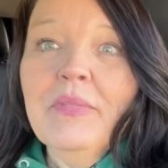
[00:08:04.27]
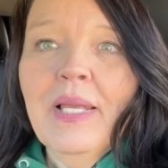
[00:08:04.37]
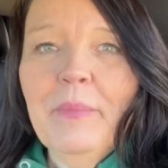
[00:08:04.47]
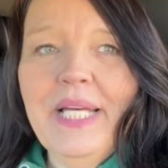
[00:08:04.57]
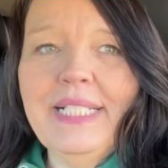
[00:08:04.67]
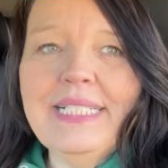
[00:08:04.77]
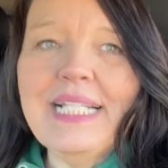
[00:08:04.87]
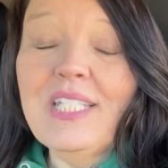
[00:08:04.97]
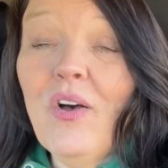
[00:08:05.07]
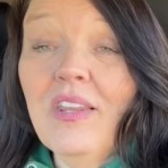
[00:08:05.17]
But I
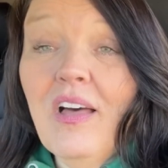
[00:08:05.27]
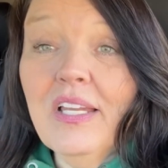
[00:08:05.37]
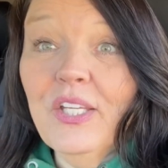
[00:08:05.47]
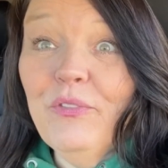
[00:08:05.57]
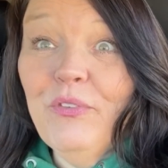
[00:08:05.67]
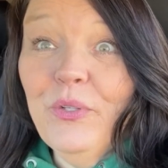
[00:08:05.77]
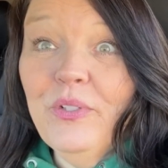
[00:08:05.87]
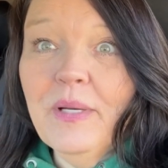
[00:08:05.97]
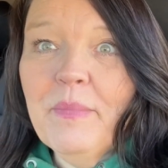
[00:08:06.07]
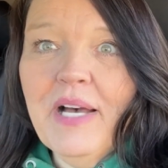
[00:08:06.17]
saw a lot of good food
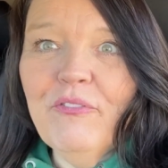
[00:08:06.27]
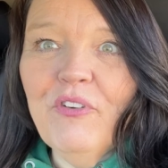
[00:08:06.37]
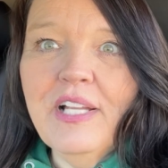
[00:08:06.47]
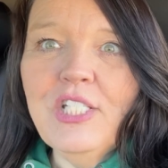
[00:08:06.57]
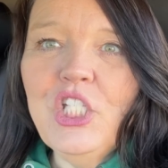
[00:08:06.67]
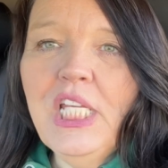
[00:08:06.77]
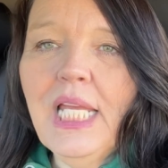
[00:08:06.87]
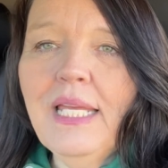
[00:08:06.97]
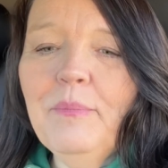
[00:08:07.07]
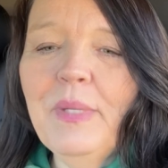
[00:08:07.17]
come by. Fried
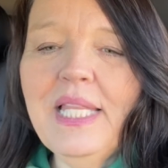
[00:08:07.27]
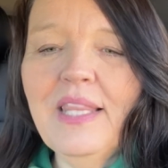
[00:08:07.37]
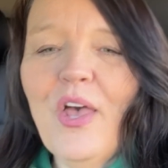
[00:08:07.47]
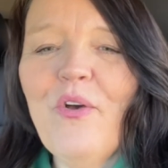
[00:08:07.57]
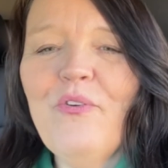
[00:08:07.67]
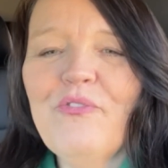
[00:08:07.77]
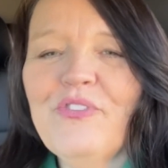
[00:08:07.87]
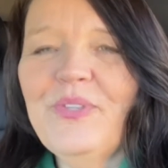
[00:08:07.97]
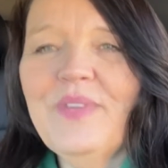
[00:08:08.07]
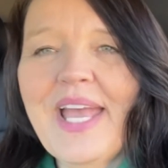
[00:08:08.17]
chicken, meatloaf,
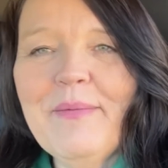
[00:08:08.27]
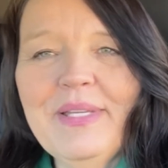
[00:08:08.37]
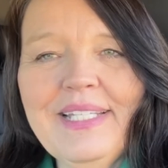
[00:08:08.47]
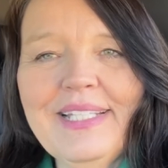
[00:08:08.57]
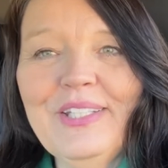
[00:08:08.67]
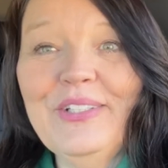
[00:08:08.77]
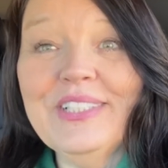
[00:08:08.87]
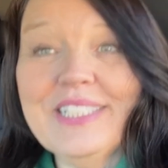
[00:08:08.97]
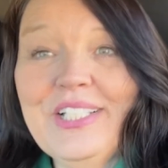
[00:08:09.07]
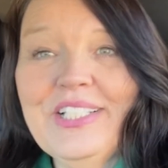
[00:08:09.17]
you name it. It
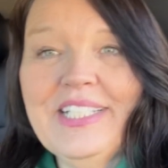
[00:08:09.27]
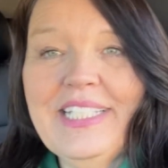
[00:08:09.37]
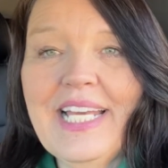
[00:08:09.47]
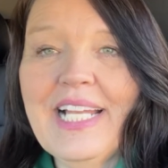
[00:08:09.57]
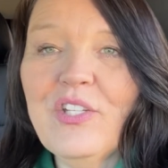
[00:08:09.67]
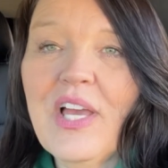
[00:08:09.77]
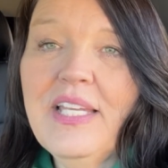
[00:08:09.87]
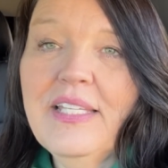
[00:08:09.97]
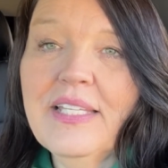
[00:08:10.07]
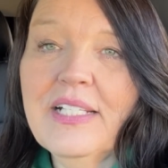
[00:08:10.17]
looked good. And I tried
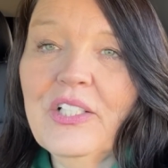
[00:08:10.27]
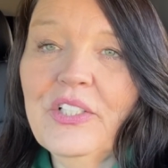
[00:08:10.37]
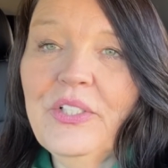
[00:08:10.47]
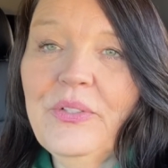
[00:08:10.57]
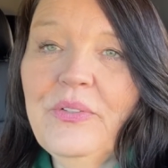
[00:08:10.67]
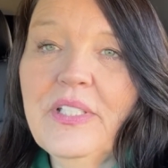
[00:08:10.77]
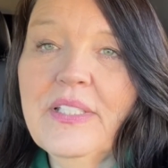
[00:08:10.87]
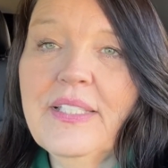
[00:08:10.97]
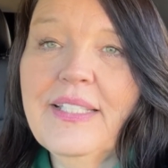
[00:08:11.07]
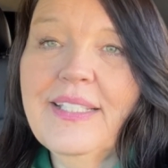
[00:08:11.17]
to include,
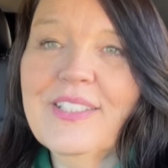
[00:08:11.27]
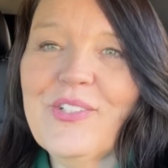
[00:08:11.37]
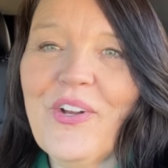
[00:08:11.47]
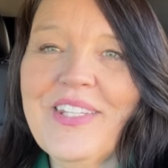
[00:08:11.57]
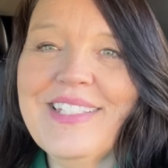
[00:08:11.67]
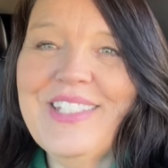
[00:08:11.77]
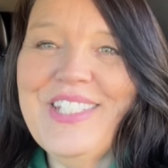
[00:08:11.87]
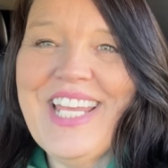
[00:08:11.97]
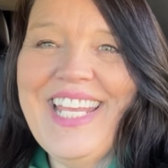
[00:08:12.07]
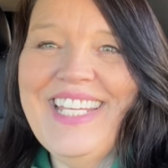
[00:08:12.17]
sorry, this is
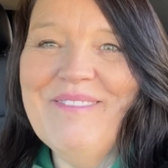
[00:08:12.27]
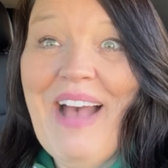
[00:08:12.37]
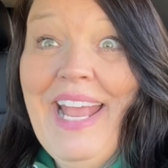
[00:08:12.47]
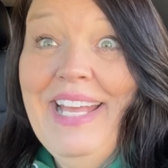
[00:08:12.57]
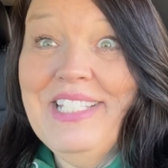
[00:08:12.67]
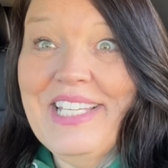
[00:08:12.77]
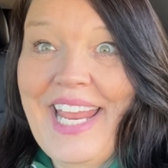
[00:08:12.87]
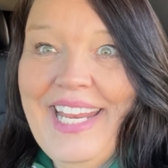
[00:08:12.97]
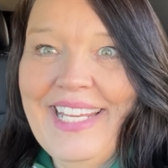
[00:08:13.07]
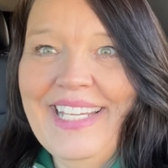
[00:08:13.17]
shaking. My hand's
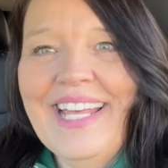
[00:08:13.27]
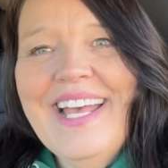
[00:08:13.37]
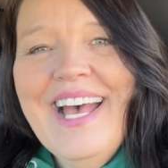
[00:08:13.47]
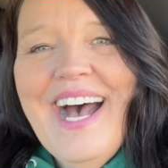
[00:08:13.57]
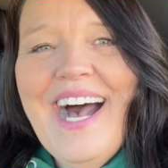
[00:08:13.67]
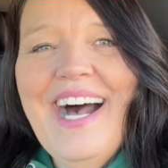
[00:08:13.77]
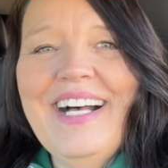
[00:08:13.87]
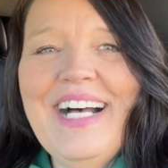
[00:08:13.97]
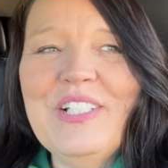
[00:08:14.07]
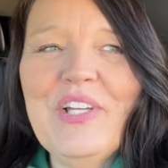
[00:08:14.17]
shaking.
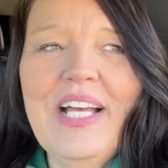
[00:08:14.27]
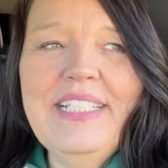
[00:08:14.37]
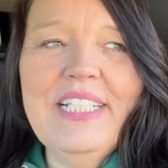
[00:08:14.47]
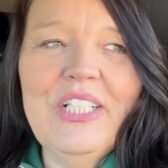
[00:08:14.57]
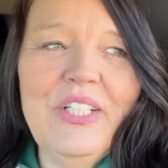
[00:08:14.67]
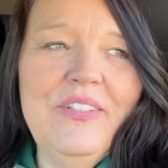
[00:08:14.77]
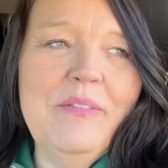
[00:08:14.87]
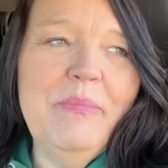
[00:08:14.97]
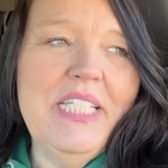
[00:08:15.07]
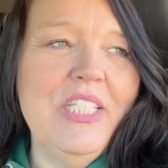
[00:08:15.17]
I tried to include the
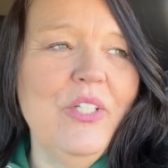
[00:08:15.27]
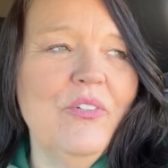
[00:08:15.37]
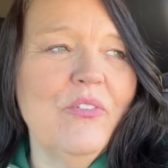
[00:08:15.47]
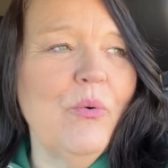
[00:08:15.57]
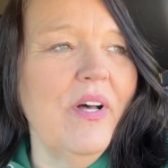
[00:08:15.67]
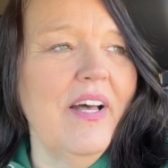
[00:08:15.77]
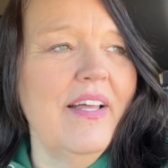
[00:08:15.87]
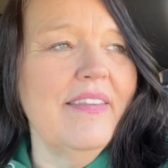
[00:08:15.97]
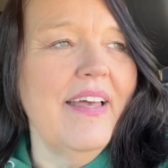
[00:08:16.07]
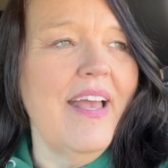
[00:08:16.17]
menu of what
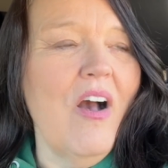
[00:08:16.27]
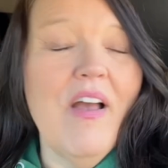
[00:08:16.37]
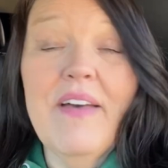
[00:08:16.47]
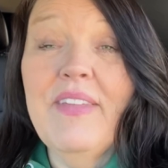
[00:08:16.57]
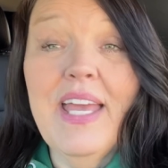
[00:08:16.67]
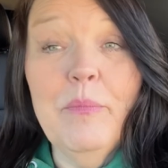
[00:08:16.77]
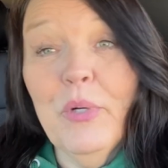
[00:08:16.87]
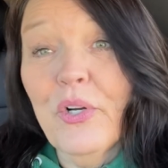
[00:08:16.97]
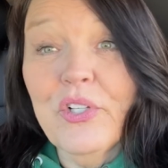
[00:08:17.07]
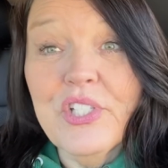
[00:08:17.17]
they all have. They had
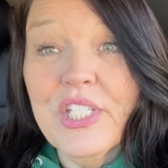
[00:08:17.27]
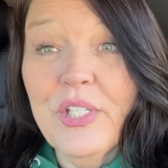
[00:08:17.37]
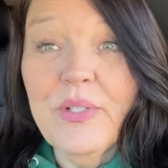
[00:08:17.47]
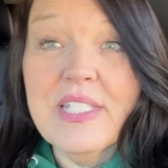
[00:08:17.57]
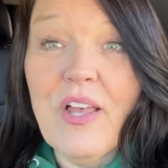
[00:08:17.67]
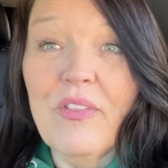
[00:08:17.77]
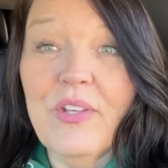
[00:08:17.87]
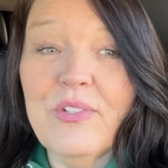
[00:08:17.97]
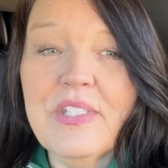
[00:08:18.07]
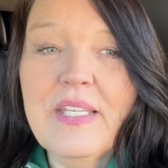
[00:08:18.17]
burgers too. I saw
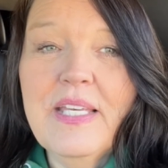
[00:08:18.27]
those.